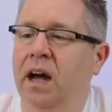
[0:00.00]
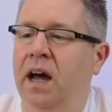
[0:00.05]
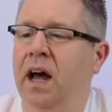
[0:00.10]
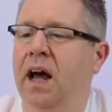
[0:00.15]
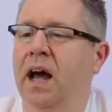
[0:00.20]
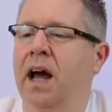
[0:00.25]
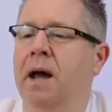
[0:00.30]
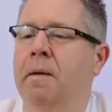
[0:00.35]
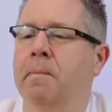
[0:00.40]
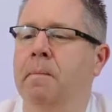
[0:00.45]

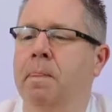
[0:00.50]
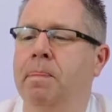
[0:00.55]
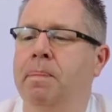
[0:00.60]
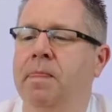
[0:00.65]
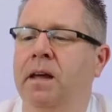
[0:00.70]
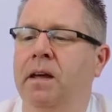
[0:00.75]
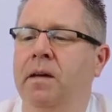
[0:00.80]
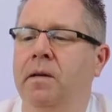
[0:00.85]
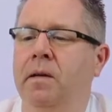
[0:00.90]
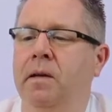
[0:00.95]

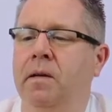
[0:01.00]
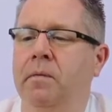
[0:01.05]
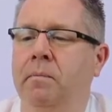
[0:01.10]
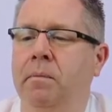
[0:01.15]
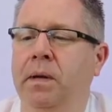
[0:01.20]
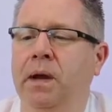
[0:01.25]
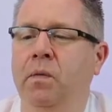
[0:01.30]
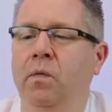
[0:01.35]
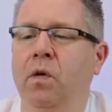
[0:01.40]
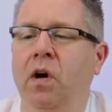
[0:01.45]
um,
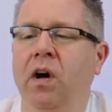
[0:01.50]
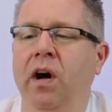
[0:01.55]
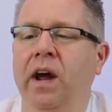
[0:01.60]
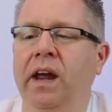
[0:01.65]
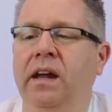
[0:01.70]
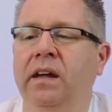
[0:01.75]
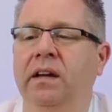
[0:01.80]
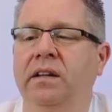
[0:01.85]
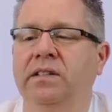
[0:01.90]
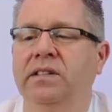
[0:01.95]
B
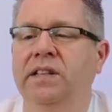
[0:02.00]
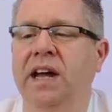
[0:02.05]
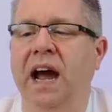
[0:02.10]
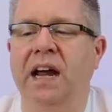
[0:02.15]
Y